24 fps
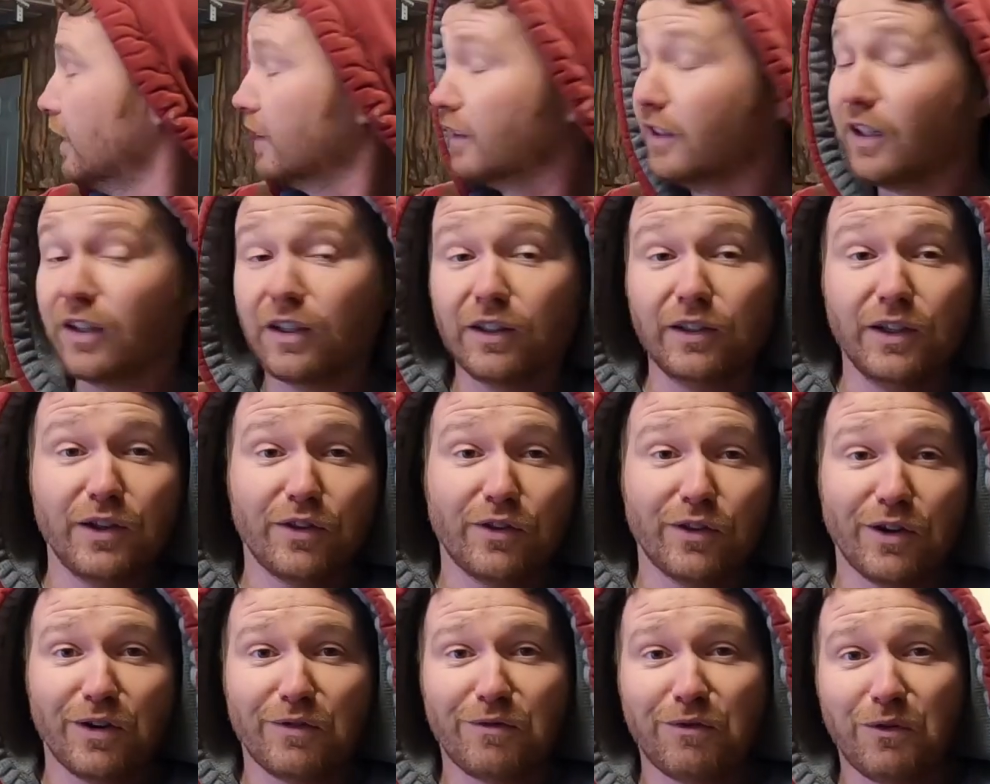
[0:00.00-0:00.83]
luckily it's
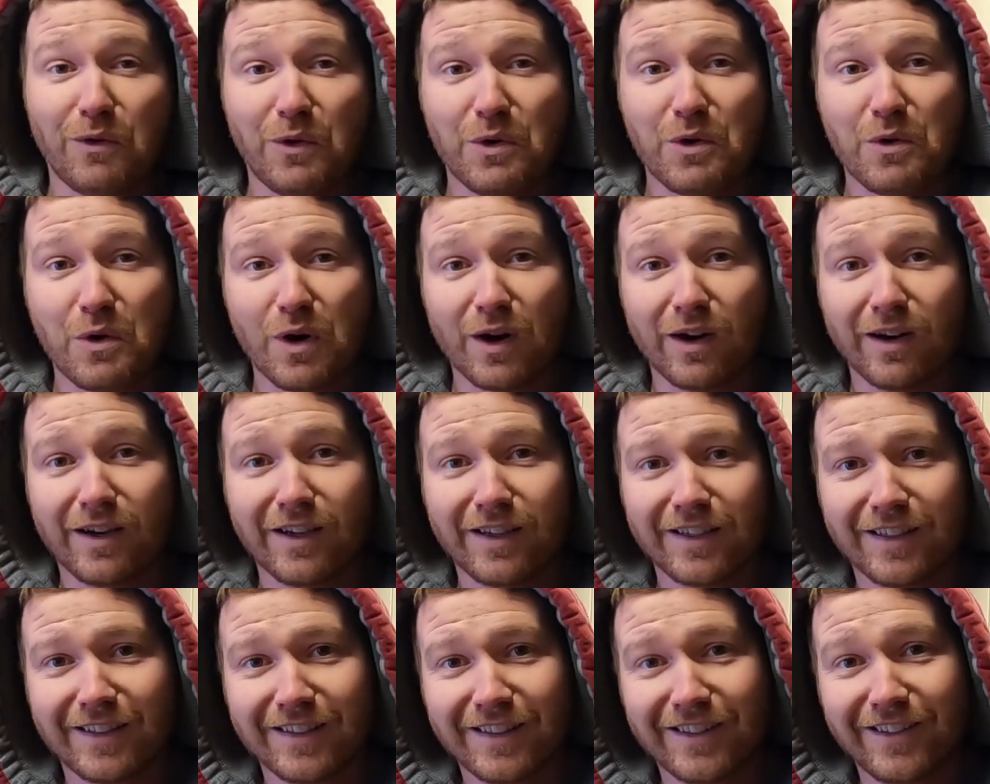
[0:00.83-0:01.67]
not a 4-door.
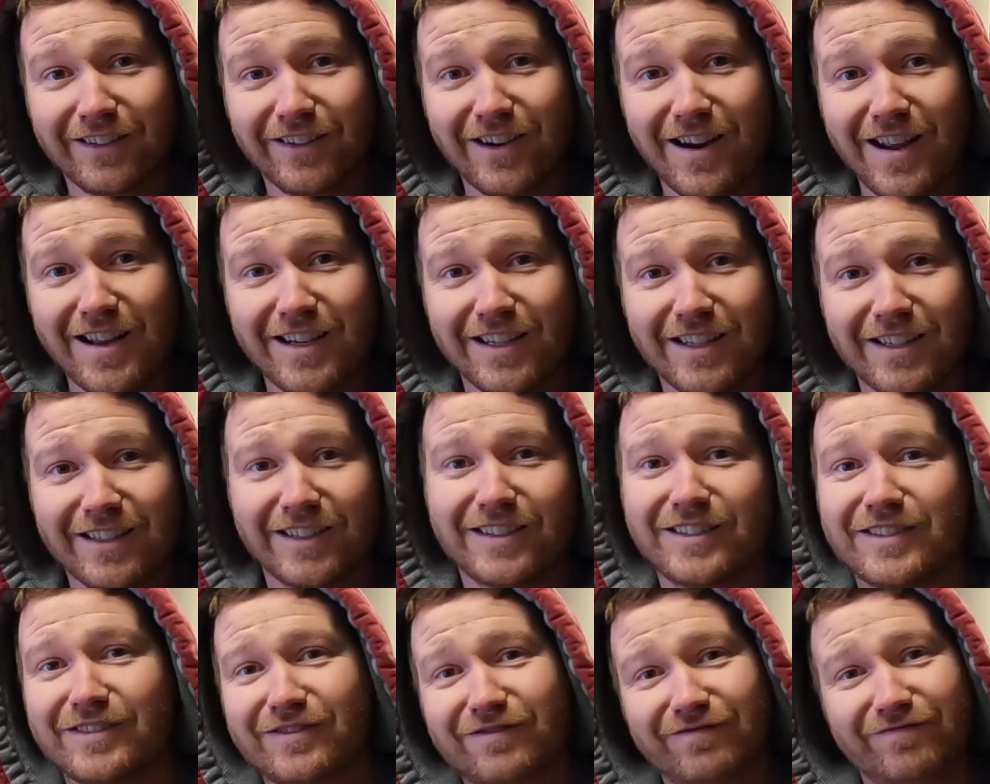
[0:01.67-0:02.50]
Alright,
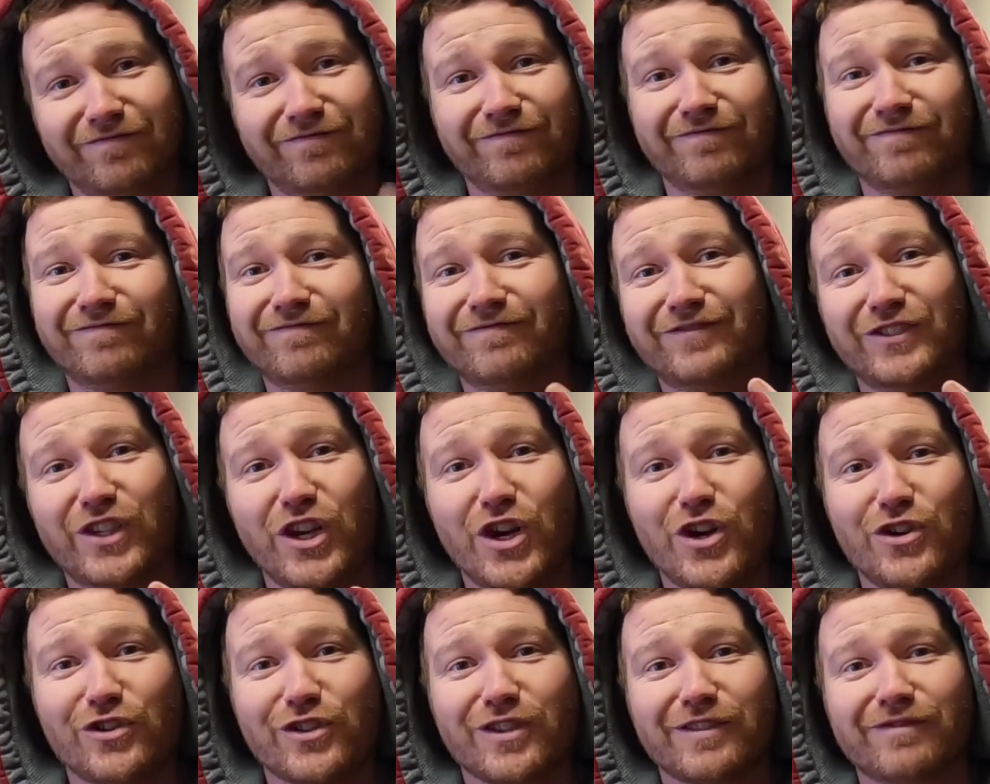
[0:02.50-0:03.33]

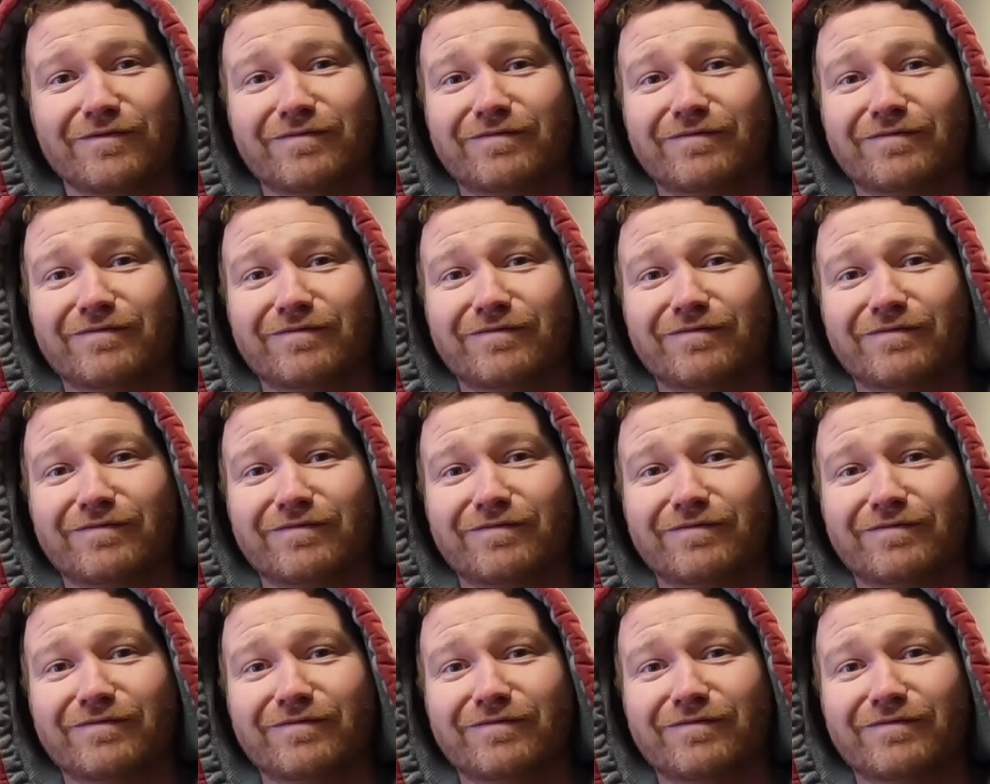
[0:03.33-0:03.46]
cheers.